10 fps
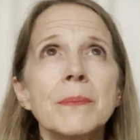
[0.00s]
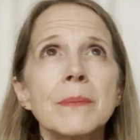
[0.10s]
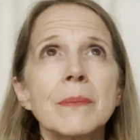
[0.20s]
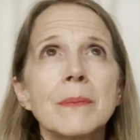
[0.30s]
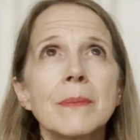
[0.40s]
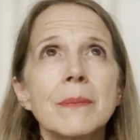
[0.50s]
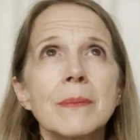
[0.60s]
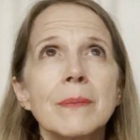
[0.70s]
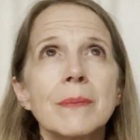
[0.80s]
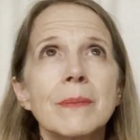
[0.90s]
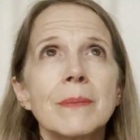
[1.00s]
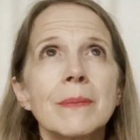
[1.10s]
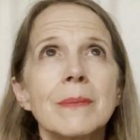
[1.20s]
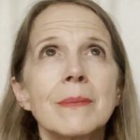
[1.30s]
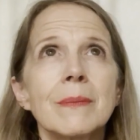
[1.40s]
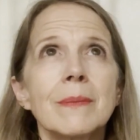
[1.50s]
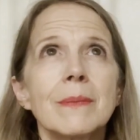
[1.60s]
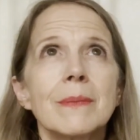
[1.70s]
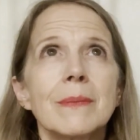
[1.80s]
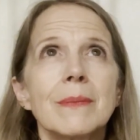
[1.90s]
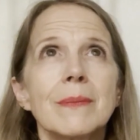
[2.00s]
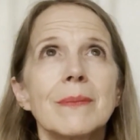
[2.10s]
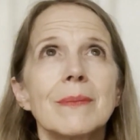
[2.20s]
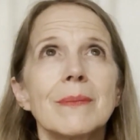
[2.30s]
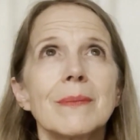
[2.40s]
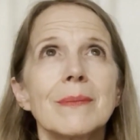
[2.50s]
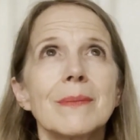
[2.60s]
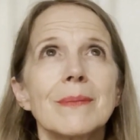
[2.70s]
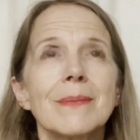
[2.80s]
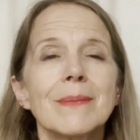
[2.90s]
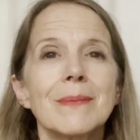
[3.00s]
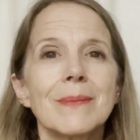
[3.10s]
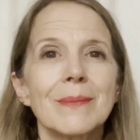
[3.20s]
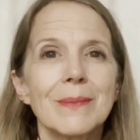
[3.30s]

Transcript: No one is speaking in this clip.